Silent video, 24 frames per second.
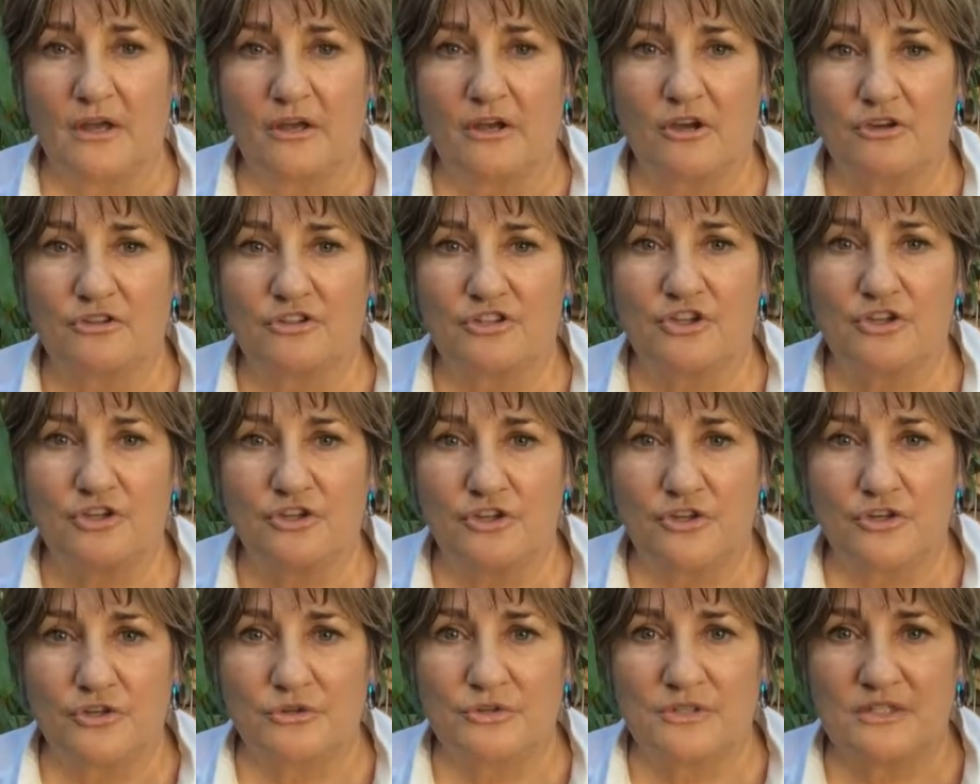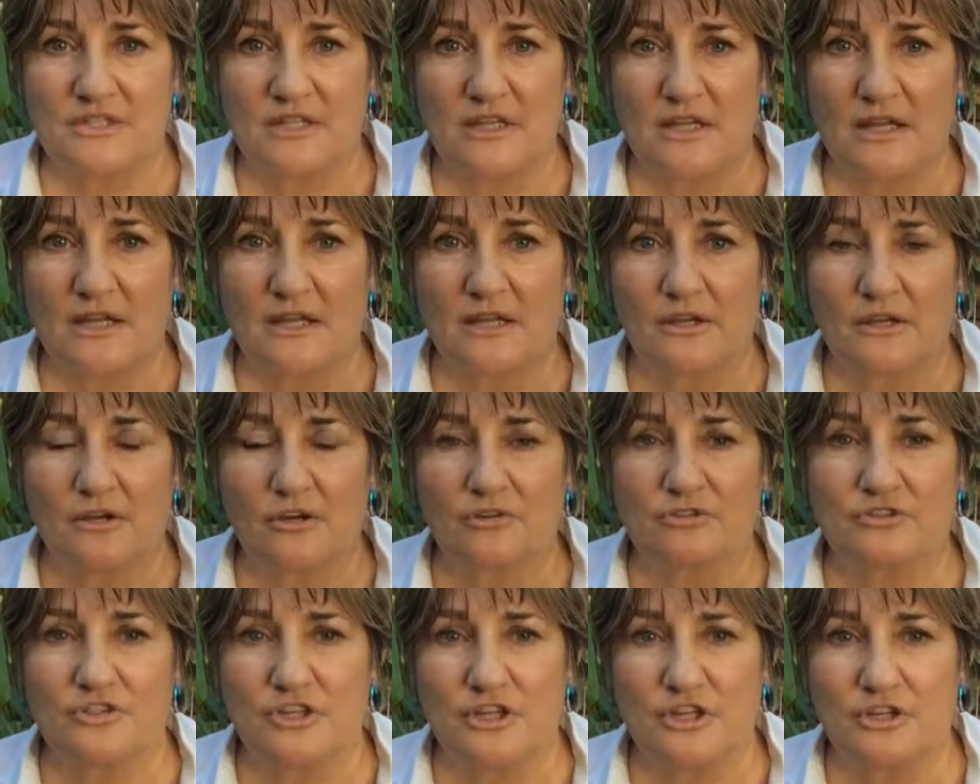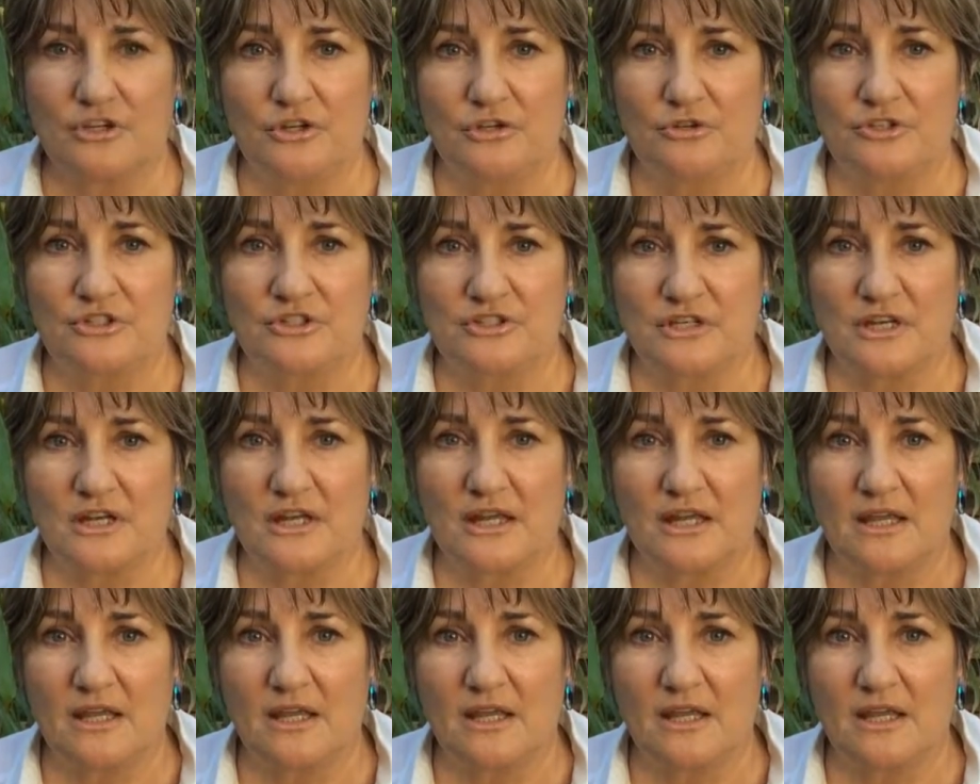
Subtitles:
continuously.